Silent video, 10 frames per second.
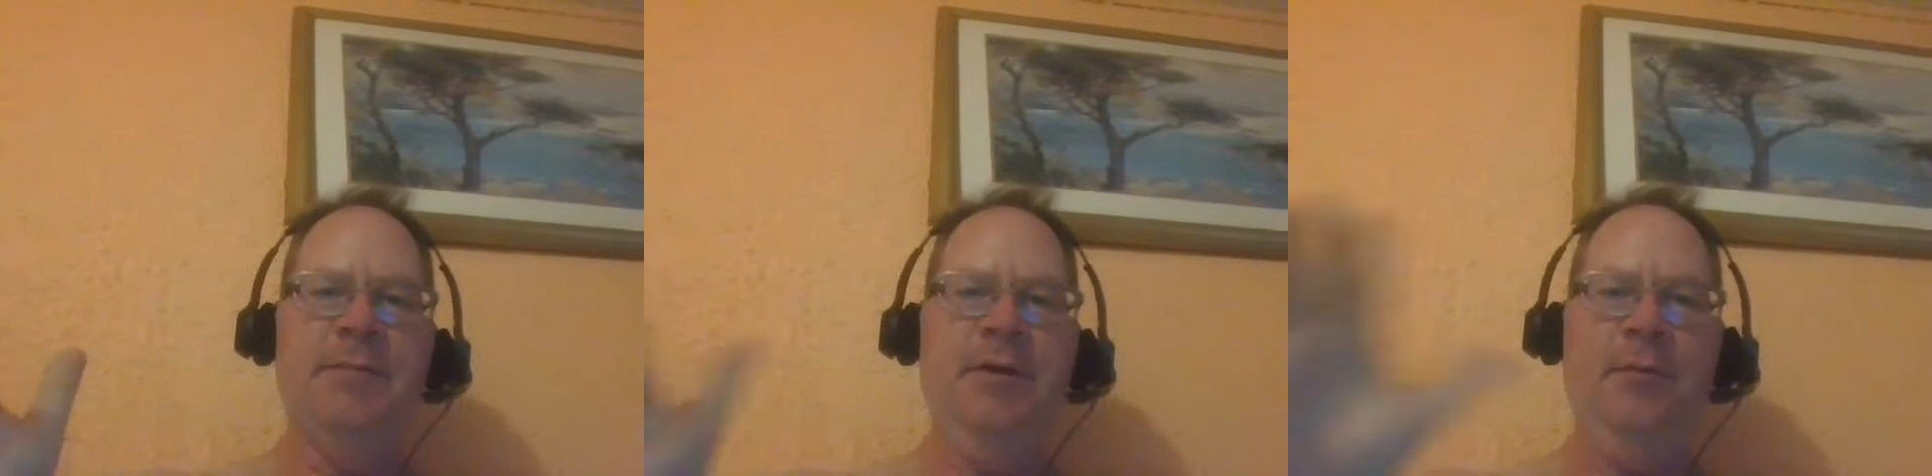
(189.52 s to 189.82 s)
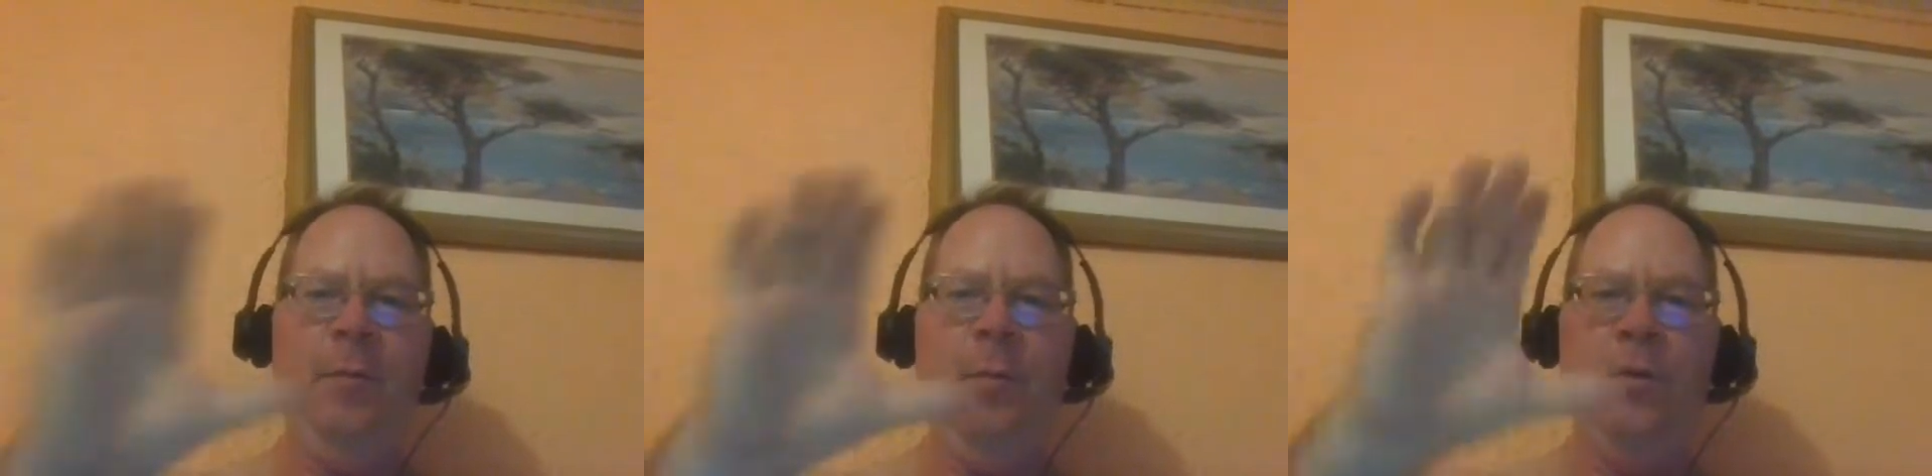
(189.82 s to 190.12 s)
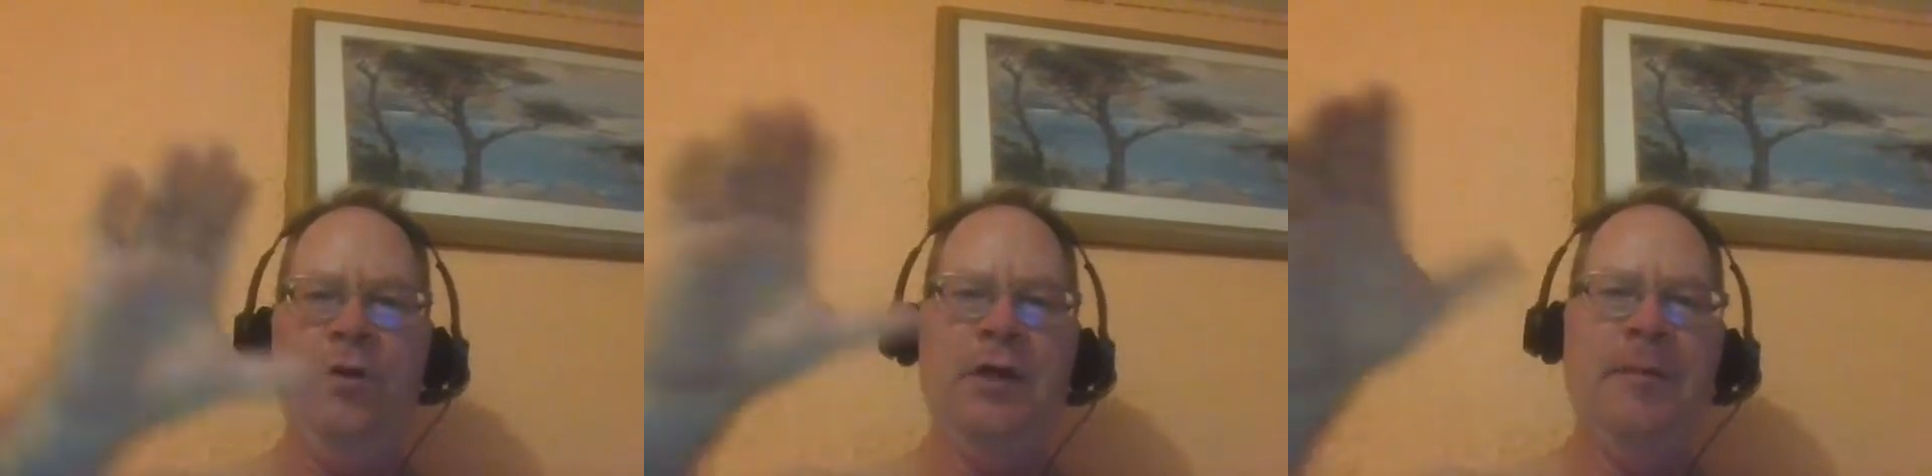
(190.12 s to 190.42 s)
but when
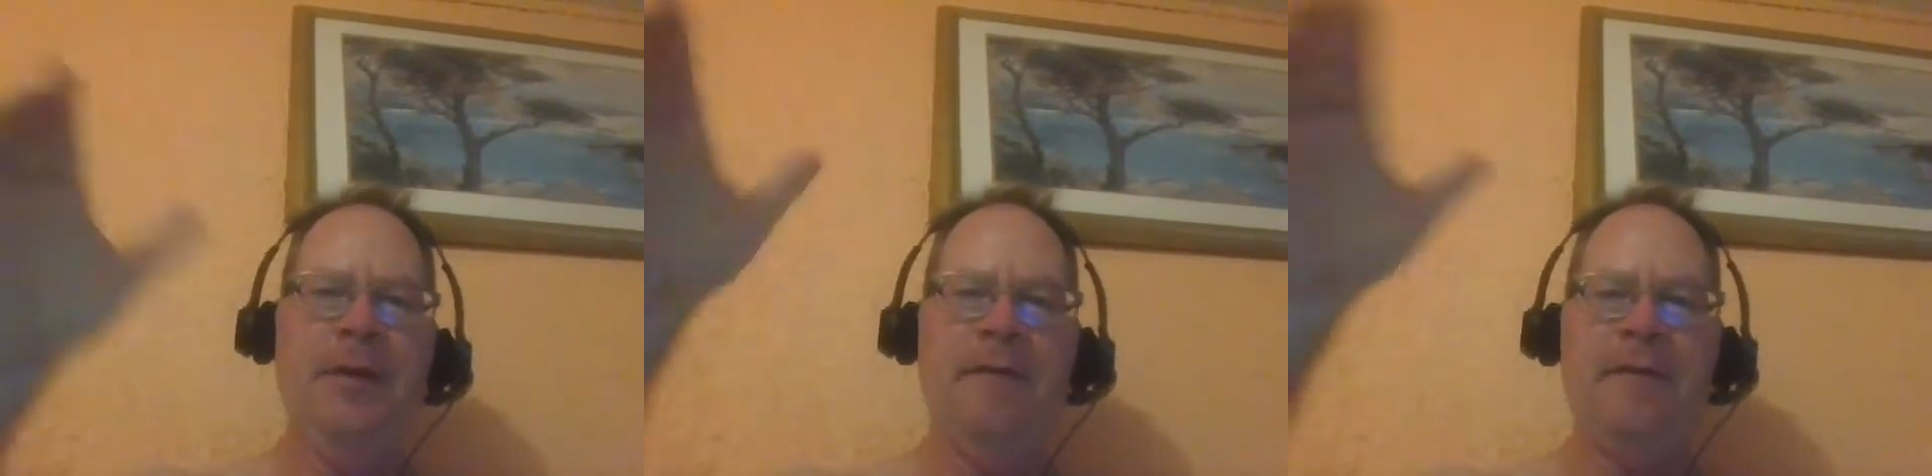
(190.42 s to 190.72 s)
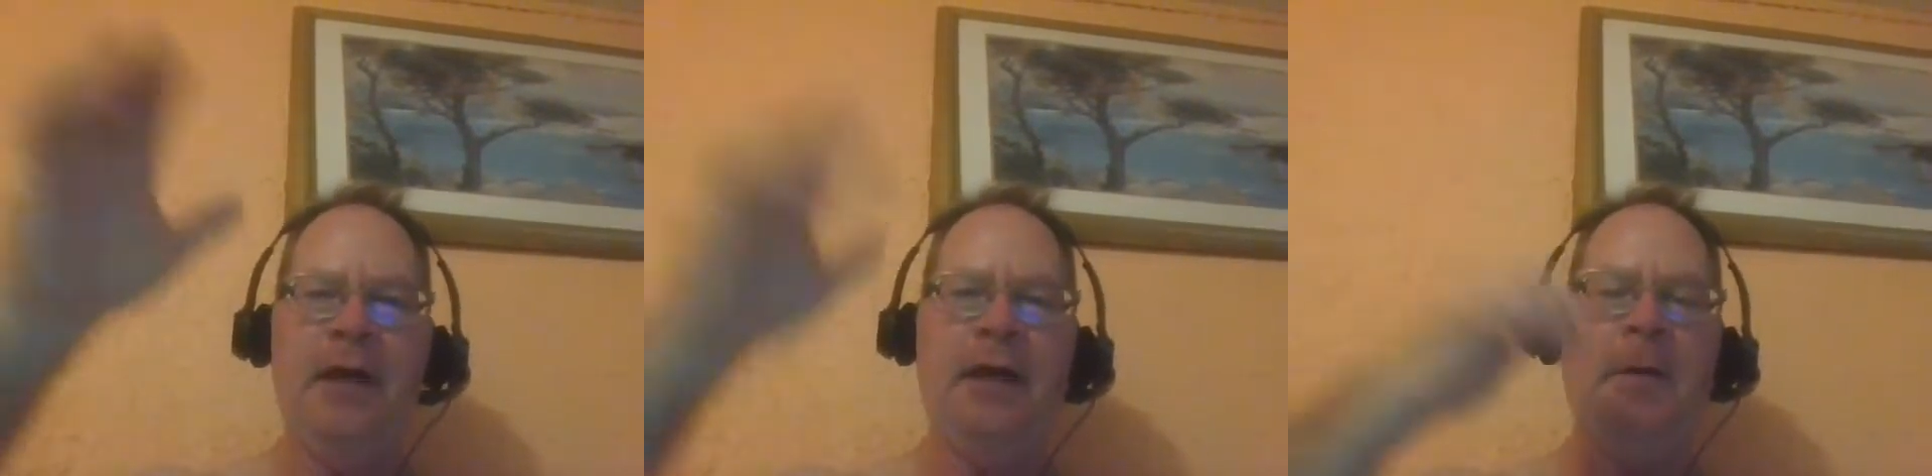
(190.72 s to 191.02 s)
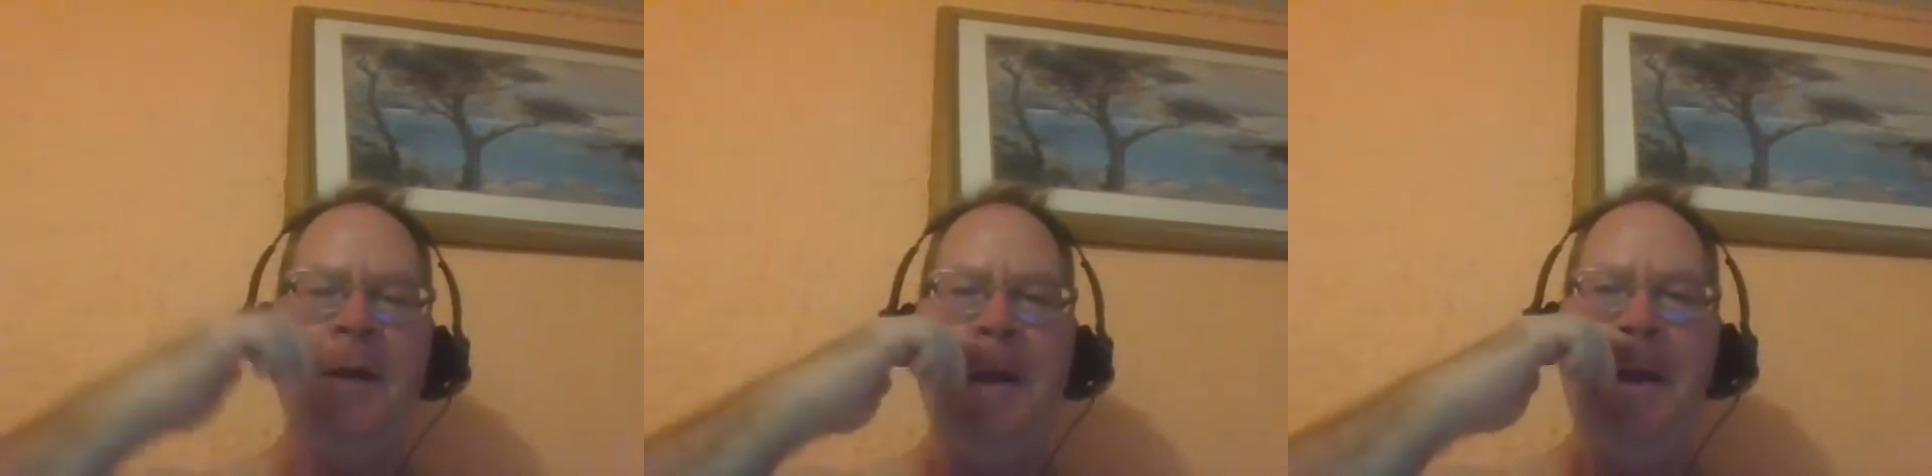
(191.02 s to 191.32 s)
you come in off the
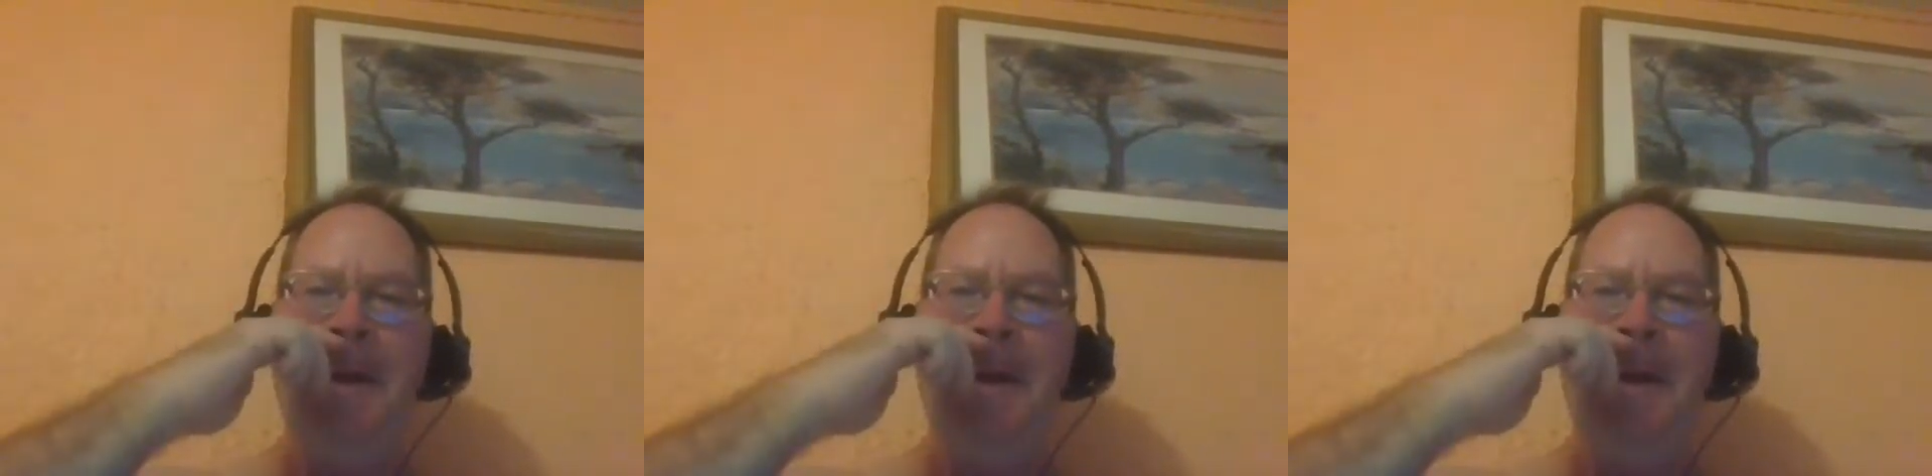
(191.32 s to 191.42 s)
highway,